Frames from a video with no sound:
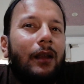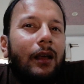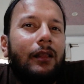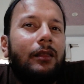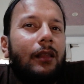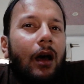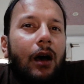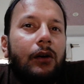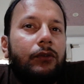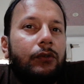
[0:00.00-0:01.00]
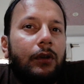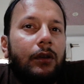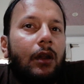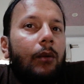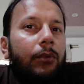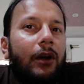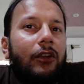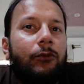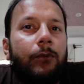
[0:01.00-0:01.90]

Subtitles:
10,000 British